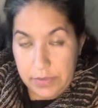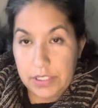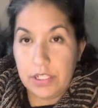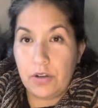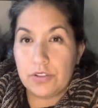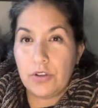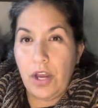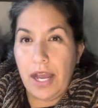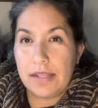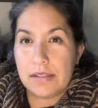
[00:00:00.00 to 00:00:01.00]
She also
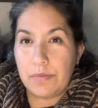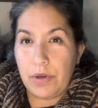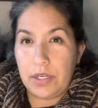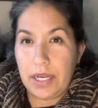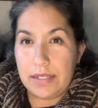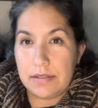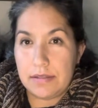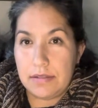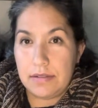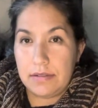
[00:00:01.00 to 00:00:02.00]
has a podcast,
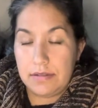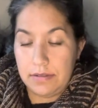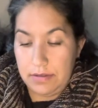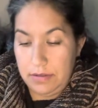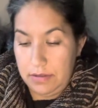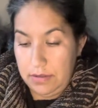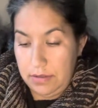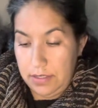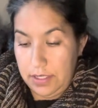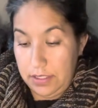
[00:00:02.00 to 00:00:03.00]

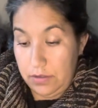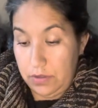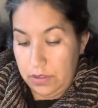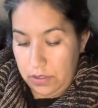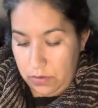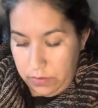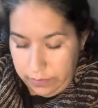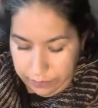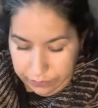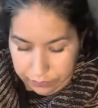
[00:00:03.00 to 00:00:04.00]
and it's really cool.
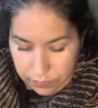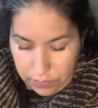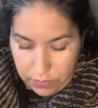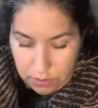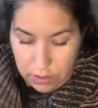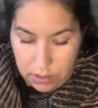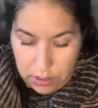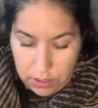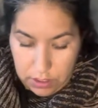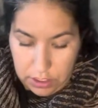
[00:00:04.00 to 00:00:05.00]

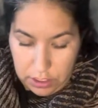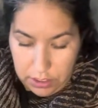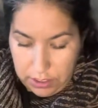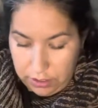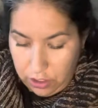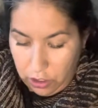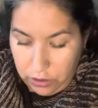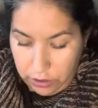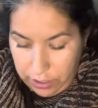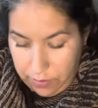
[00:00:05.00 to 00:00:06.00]
She's a
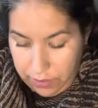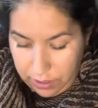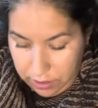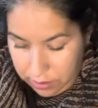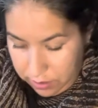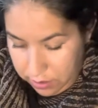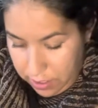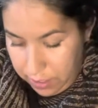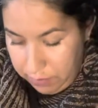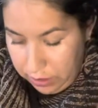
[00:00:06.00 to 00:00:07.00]
doctor now, I think.
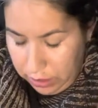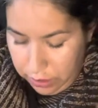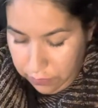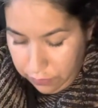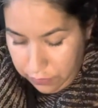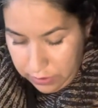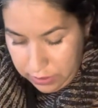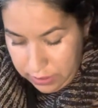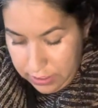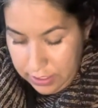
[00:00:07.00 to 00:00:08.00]
I believe.
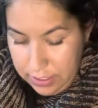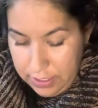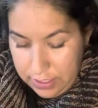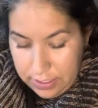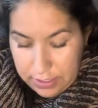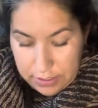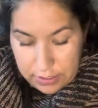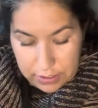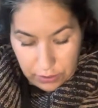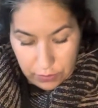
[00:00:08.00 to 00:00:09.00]

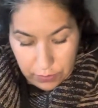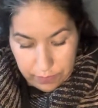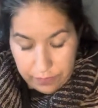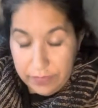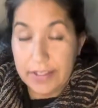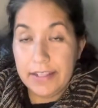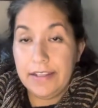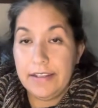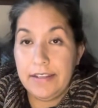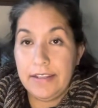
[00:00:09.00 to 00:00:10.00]
So
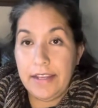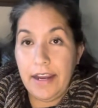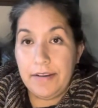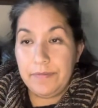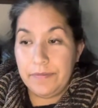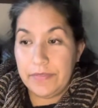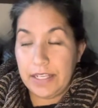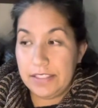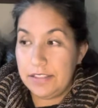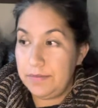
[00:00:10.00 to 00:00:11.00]
yeah,
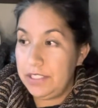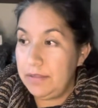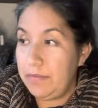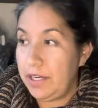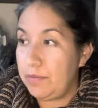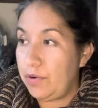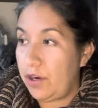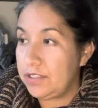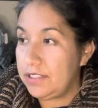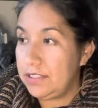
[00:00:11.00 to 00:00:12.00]
that's been my
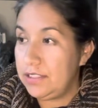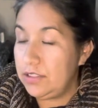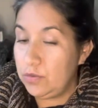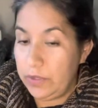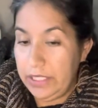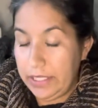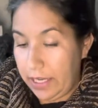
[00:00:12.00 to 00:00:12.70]
process this week.